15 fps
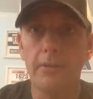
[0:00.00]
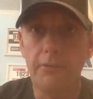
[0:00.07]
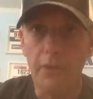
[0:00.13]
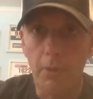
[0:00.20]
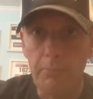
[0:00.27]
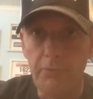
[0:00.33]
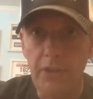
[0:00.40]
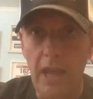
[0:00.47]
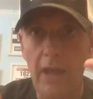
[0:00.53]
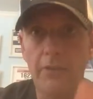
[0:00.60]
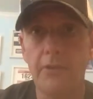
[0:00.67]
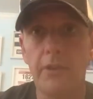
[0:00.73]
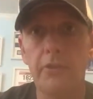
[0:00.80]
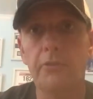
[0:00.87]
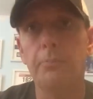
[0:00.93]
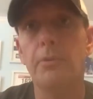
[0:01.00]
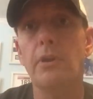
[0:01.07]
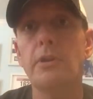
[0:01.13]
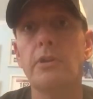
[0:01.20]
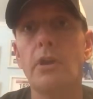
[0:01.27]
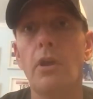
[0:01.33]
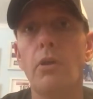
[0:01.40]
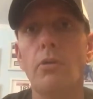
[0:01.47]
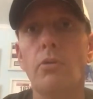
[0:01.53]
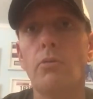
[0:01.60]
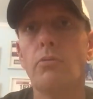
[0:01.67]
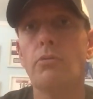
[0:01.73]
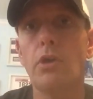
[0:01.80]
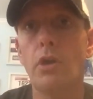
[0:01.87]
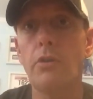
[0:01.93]
thumbs down this, but
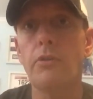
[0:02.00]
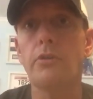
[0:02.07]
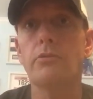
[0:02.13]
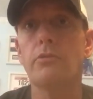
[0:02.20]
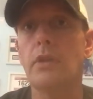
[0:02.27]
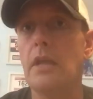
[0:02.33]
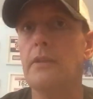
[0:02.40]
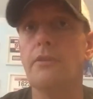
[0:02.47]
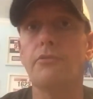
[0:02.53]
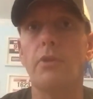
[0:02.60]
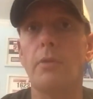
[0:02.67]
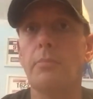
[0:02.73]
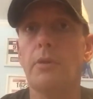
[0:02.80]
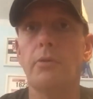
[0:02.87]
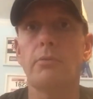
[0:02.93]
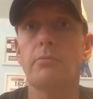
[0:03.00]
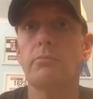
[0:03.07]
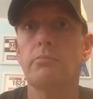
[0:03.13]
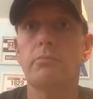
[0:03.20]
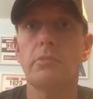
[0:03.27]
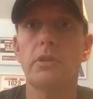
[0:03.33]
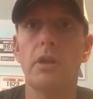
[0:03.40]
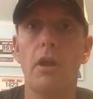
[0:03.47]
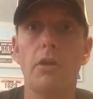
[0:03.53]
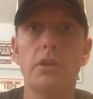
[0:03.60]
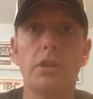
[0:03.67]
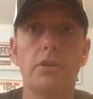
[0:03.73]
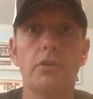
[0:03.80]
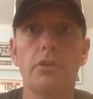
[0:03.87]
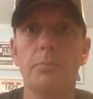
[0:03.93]
hit the treadmill. You
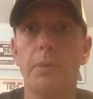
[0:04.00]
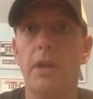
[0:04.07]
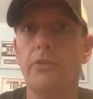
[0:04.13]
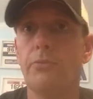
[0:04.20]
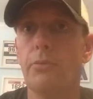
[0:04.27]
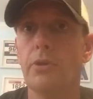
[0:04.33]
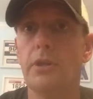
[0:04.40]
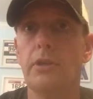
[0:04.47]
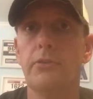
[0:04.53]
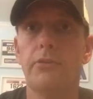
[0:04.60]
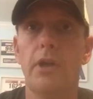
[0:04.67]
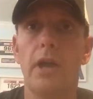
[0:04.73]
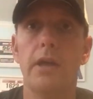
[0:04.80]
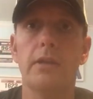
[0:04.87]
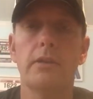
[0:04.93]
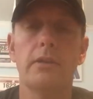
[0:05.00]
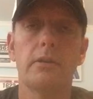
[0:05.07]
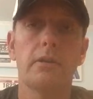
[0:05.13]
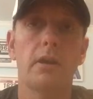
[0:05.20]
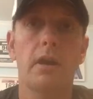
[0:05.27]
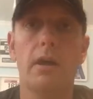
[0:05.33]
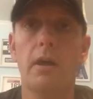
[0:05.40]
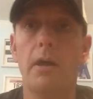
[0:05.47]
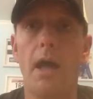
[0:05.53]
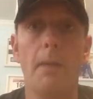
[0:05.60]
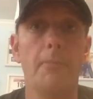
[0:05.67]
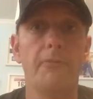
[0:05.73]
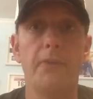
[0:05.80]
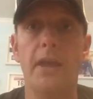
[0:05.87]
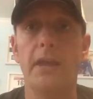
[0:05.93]
can do your pace work inside.
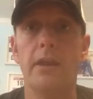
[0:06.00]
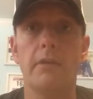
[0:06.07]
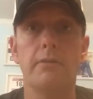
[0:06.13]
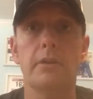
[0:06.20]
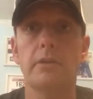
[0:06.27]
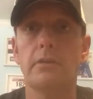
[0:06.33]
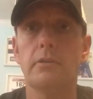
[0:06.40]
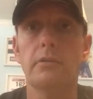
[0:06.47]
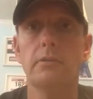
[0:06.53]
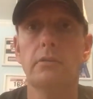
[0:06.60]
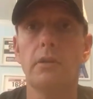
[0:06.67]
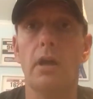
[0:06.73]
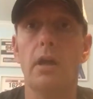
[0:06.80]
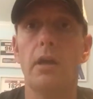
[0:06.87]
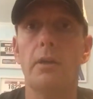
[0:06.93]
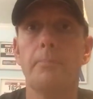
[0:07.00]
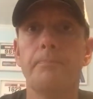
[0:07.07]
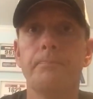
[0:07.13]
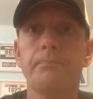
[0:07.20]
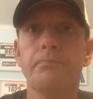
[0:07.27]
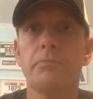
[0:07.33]
I'm a fan of it. But